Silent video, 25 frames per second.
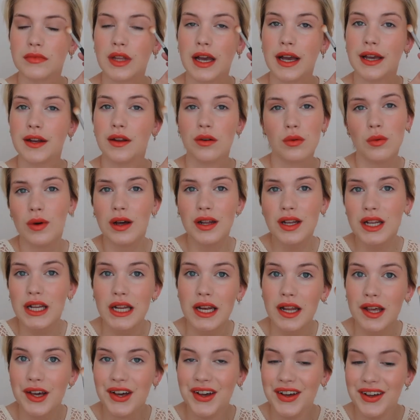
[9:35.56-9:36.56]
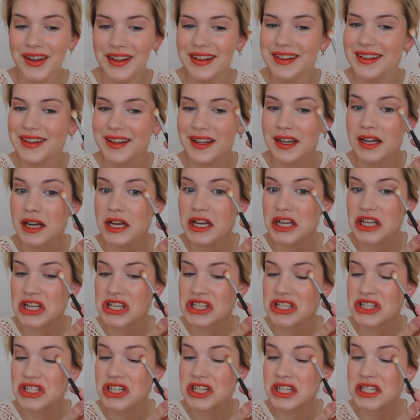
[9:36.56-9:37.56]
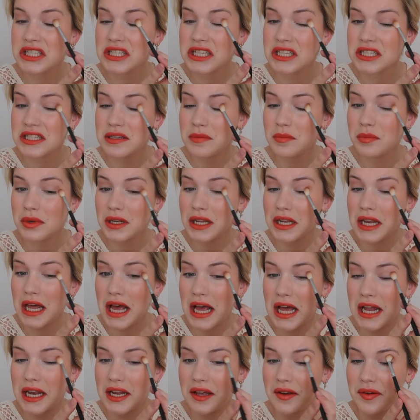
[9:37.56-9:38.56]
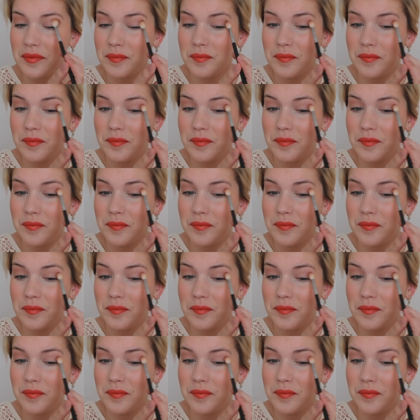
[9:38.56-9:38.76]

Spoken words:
I don't want it. Just as simple as that.